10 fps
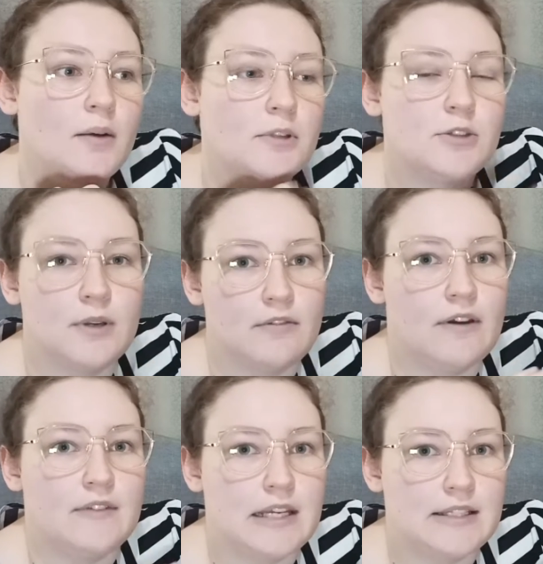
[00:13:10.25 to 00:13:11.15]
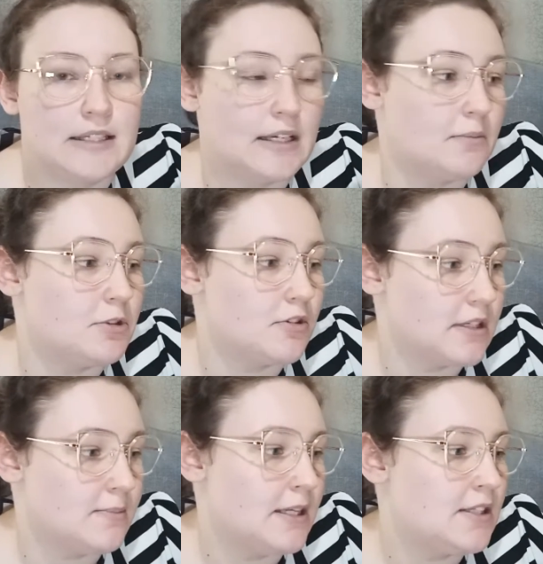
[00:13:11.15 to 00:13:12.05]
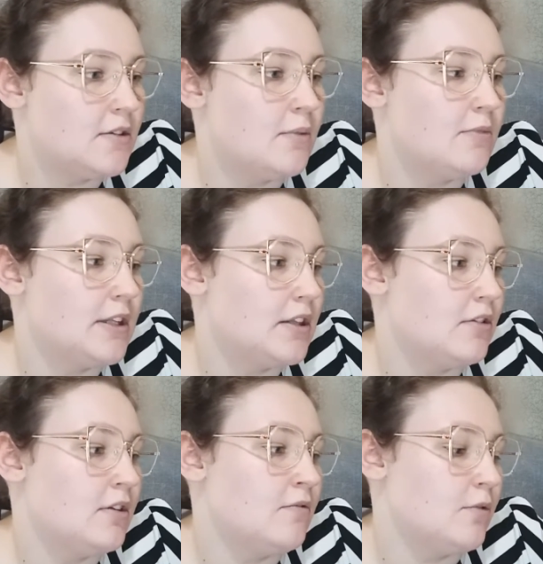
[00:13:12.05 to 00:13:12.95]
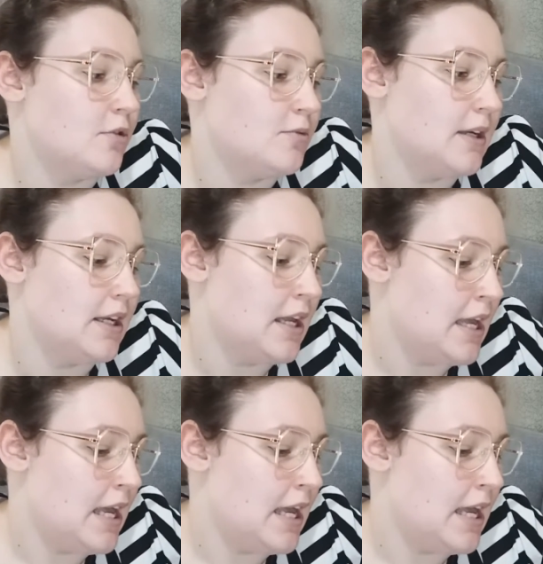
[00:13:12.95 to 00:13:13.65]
the 25 days leading up to Christmas. So I'm really looking forward to it.